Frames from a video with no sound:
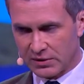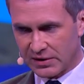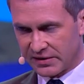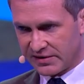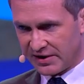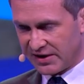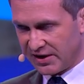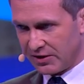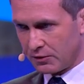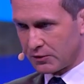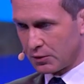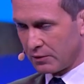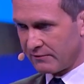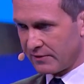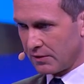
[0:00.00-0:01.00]
continue
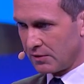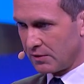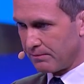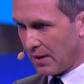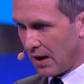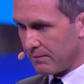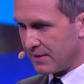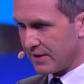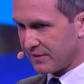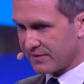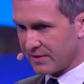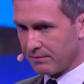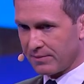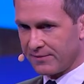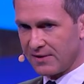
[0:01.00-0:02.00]
to erode public
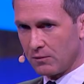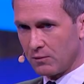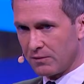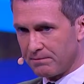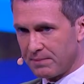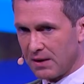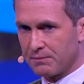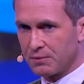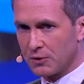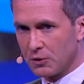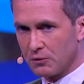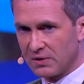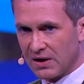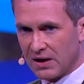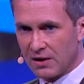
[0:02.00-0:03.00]
sympathy with people
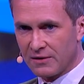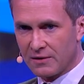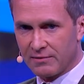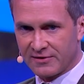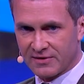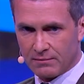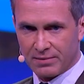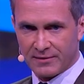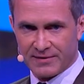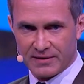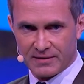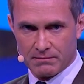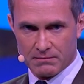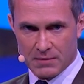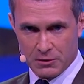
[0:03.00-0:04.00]
who need the sympathy
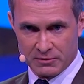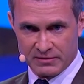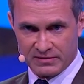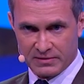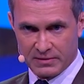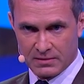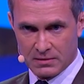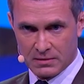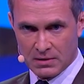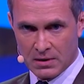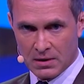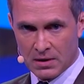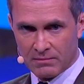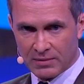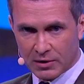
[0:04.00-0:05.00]
the most,
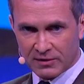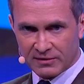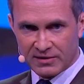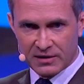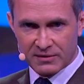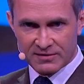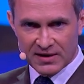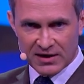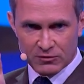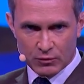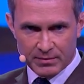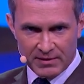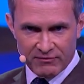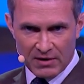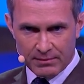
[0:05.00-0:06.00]
because these things will
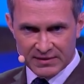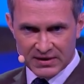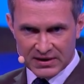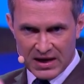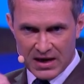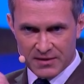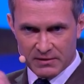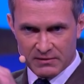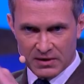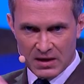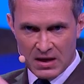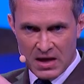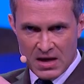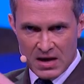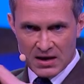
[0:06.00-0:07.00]
be rubbed together and
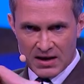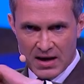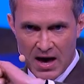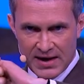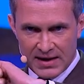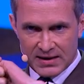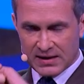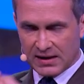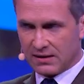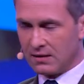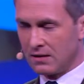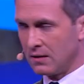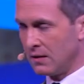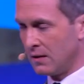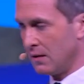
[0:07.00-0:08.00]
elided.
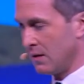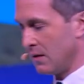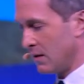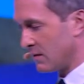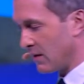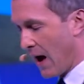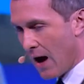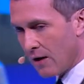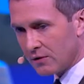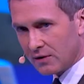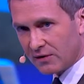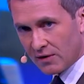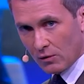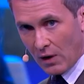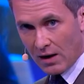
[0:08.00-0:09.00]
So
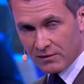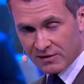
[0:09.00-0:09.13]
I